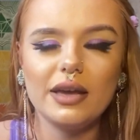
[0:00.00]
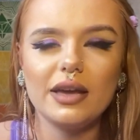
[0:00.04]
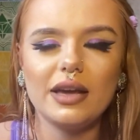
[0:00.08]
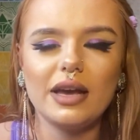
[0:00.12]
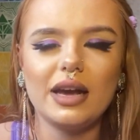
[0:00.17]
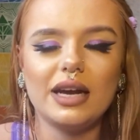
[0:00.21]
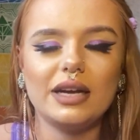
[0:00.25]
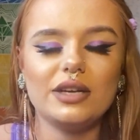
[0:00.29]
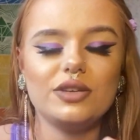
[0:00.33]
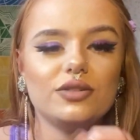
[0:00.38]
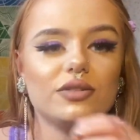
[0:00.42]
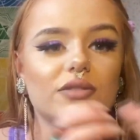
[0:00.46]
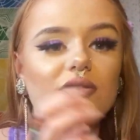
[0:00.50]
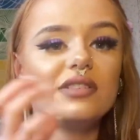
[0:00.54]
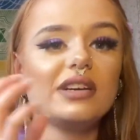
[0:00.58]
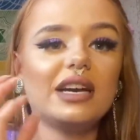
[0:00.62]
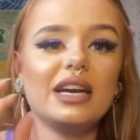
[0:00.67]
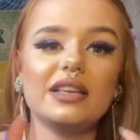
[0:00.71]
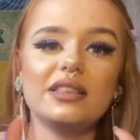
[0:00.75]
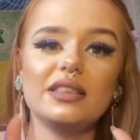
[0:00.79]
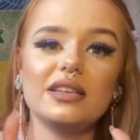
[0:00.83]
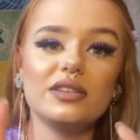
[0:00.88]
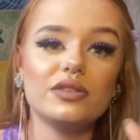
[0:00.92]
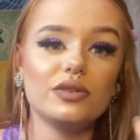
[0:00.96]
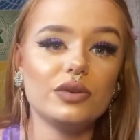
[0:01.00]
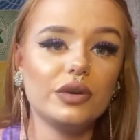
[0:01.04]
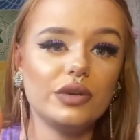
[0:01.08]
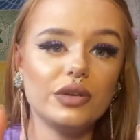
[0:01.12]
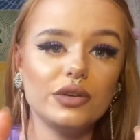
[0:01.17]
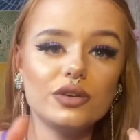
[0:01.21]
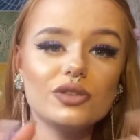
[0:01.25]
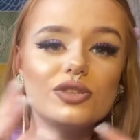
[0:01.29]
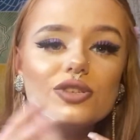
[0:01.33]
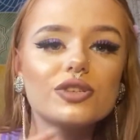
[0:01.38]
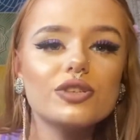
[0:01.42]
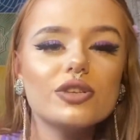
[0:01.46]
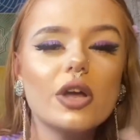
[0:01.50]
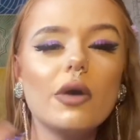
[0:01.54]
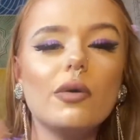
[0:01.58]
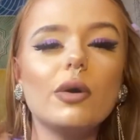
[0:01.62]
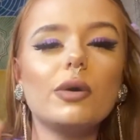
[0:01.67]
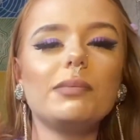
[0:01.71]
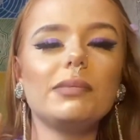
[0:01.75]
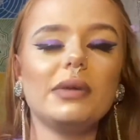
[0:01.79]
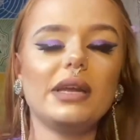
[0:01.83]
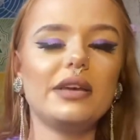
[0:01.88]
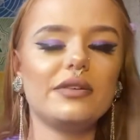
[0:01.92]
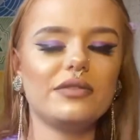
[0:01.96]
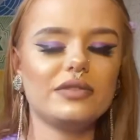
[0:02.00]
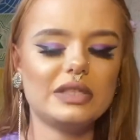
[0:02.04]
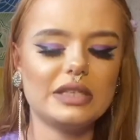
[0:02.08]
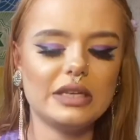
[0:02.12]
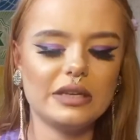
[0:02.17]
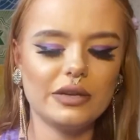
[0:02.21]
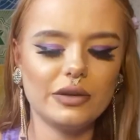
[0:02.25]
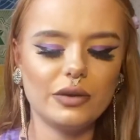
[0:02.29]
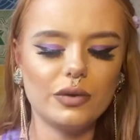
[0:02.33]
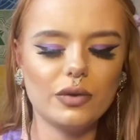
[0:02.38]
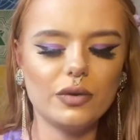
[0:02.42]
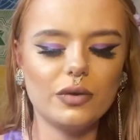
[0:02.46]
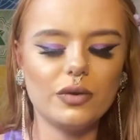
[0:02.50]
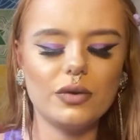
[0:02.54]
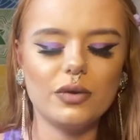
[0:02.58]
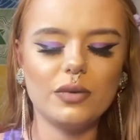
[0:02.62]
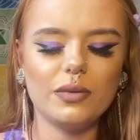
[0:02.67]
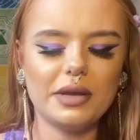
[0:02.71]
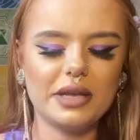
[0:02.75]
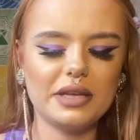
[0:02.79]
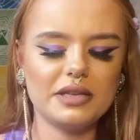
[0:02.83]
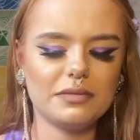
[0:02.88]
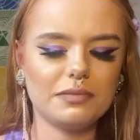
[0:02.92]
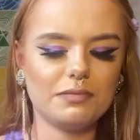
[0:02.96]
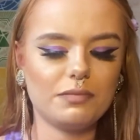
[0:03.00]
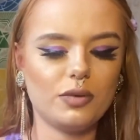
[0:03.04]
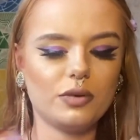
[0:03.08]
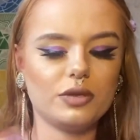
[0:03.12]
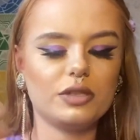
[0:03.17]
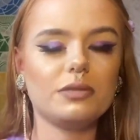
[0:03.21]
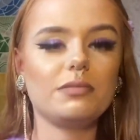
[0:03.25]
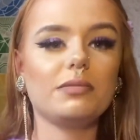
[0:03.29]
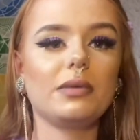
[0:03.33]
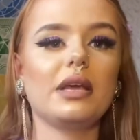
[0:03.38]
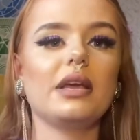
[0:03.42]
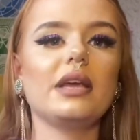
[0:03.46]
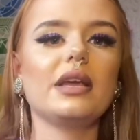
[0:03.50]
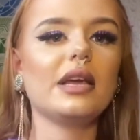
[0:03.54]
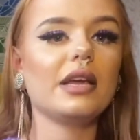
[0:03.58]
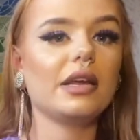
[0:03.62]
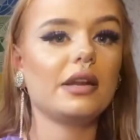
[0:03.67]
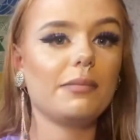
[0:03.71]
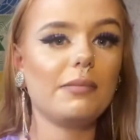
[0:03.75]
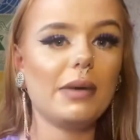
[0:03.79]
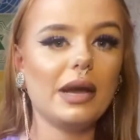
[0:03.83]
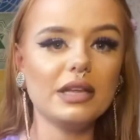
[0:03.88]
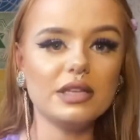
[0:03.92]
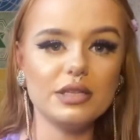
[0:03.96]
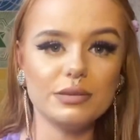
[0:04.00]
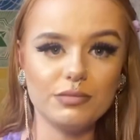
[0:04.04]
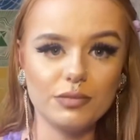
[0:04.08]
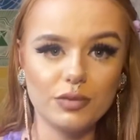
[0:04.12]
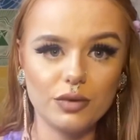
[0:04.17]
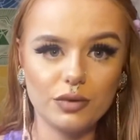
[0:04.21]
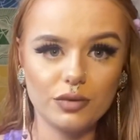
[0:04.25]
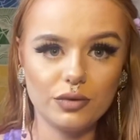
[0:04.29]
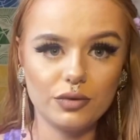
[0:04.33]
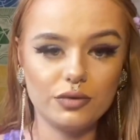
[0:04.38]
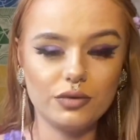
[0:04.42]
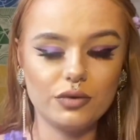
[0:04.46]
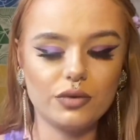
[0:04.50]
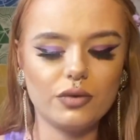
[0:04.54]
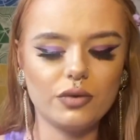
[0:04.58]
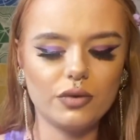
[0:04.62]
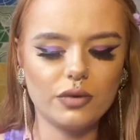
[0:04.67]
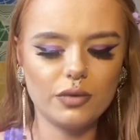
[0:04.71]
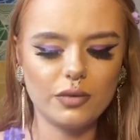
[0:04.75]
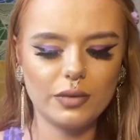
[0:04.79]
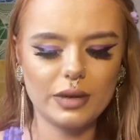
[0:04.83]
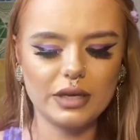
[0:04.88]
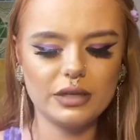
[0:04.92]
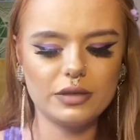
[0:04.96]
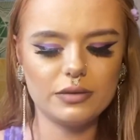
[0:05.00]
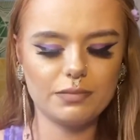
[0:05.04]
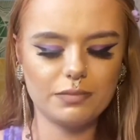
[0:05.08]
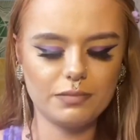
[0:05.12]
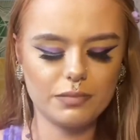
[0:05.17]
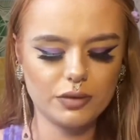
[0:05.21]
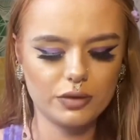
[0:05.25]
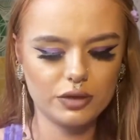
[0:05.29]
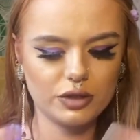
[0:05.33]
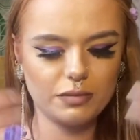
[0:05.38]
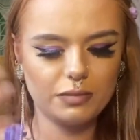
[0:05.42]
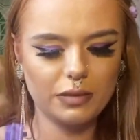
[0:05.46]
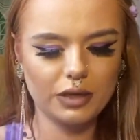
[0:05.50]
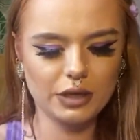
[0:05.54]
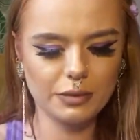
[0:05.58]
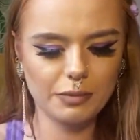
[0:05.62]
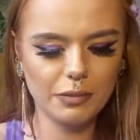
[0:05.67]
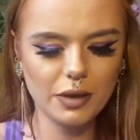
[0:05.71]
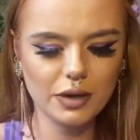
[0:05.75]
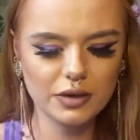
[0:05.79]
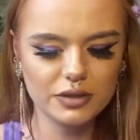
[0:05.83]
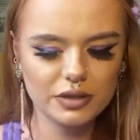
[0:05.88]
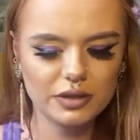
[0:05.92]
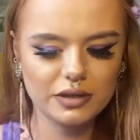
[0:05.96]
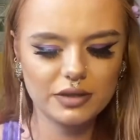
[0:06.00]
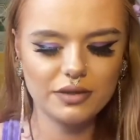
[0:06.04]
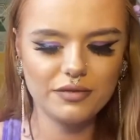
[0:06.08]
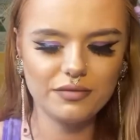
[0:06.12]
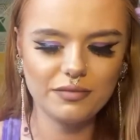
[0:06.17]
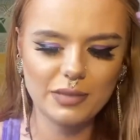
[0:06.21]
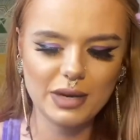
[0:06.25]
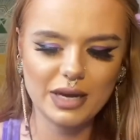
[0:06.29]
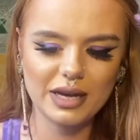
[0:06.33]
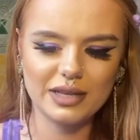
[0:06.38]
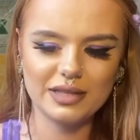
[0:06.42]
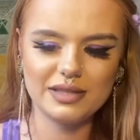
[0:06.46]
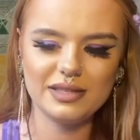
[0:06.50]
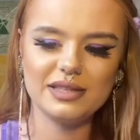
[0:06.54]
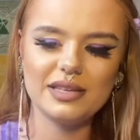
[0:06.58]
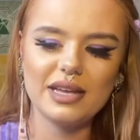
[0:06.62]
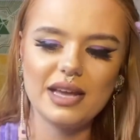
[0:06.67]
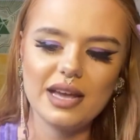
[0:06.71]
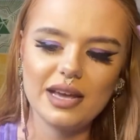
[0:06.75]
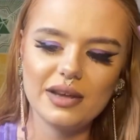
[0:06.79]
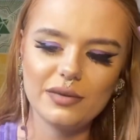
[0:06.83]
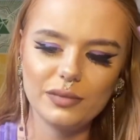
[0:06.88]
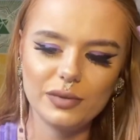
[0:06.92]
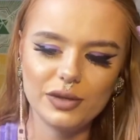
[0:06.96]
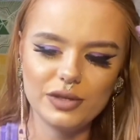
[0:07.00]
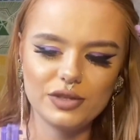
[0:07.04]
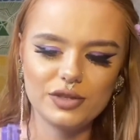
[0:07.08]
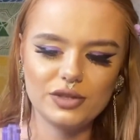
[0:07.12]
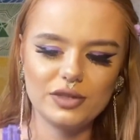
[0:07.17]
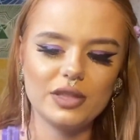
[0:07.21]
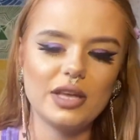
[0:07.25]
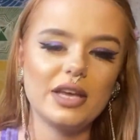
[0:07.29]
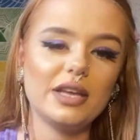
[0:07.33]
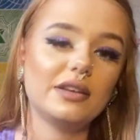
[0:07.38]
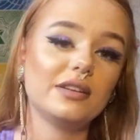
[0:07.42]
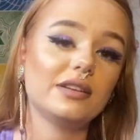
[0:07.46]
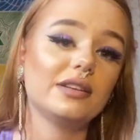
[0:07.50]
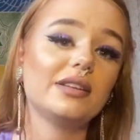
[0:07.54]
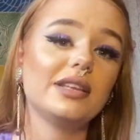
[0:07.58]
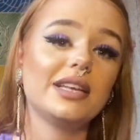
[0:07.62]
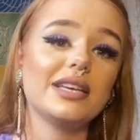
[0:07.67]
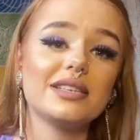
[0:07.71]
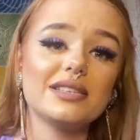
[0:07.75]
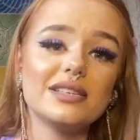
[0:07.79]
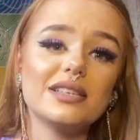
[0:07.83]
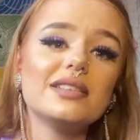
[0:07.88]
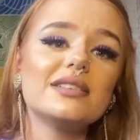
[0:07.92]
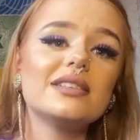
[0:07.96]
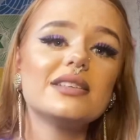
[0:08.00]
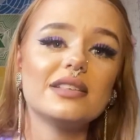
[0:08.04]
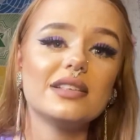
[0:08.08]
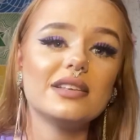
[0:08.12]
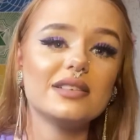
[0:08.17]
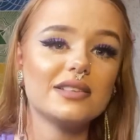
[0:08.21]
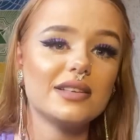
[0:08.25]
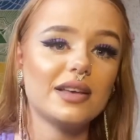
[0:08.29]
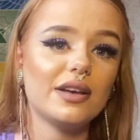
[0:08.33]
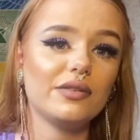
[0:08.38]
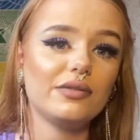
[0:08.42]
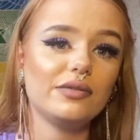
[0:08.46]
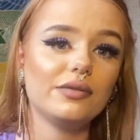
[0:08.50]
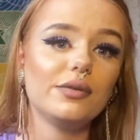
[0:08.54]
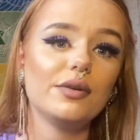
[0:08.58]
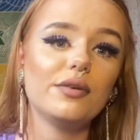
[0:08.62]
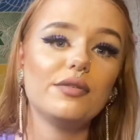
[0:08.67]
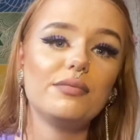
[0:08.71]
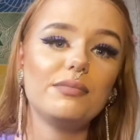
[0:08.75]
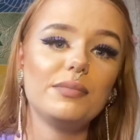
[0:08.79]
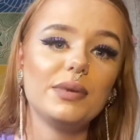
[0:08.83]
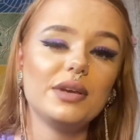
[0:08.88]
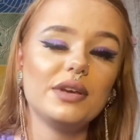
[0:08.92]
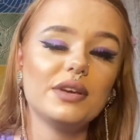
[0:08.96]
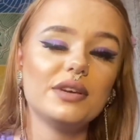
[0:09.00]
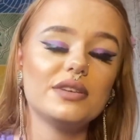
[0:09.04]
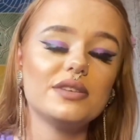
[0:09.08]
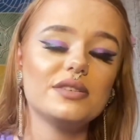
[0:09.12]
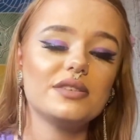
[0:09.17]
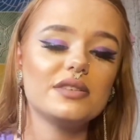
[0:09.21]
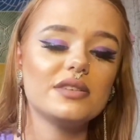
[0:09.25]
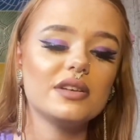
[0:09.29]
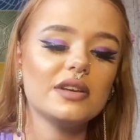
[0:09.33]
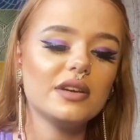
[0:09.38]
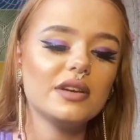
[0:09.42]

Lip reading: I just find this oil so uplifting. It always puts me in a better mood, always puts me in a positive mindset, which then links into the self-love, because